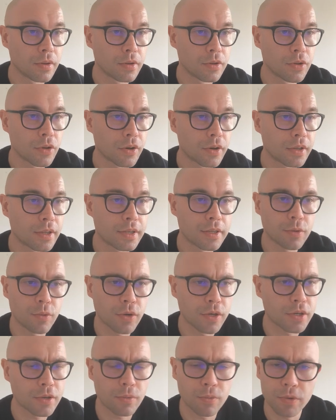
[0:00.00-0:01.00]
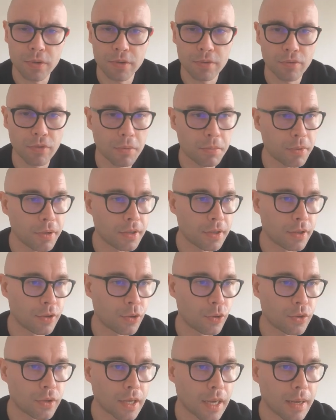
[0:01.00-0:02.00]
Sorry, this question was repeated
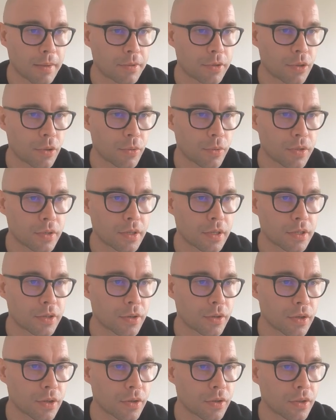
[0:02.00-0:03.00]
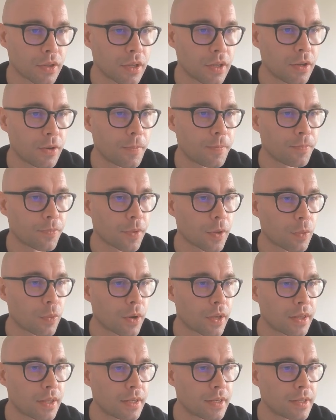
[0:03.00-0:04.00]
2 times, so we're just going to continue.
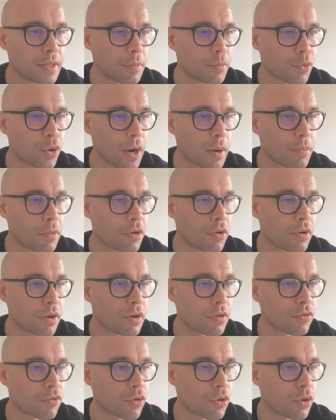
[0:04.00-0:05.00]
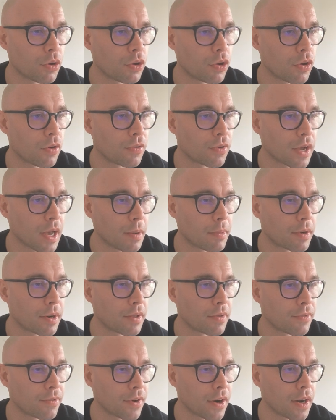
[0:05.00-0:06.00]
What is the primary role of
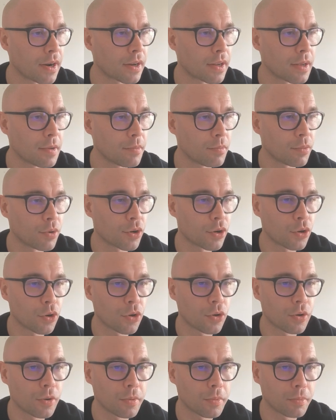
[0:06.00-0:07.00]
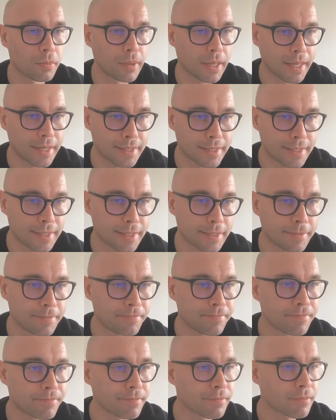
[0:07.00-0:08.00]
Cabernet Franc in Bordeaux blends?
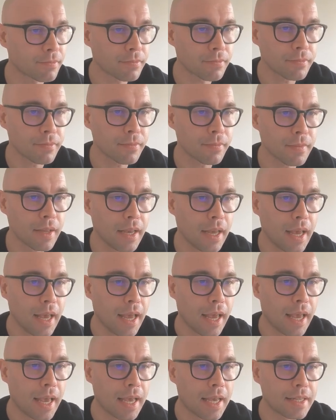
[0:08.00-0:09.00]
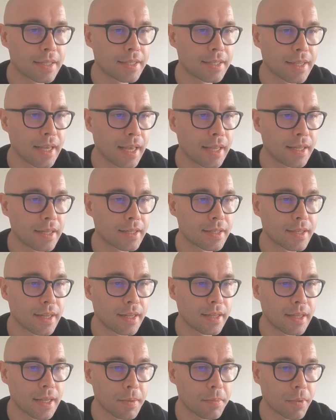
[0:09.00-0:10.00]
Adds tannins
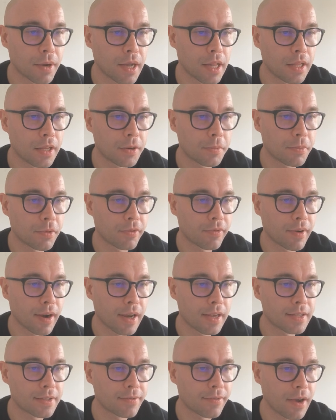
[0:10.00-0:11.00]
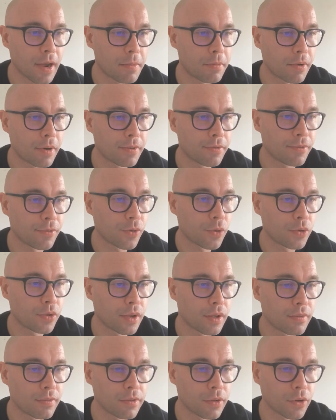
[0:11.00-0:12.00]
and deep color, provides vibrant fruit
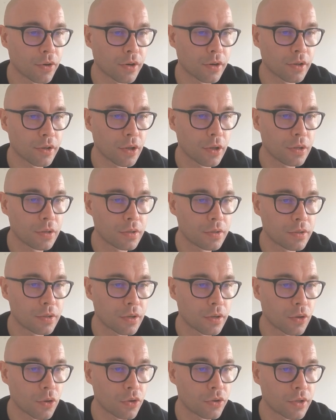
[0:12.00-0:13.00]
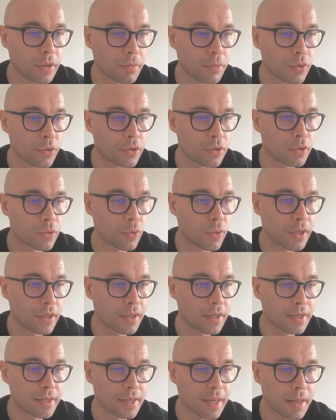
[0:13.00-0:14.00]
and floral notes, contributes
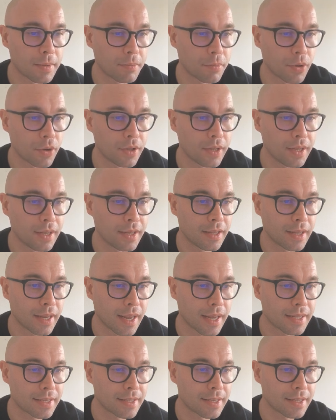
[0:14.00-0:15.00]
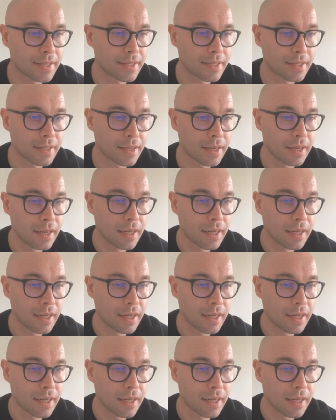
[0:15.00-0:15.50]
sweetness and body, enhances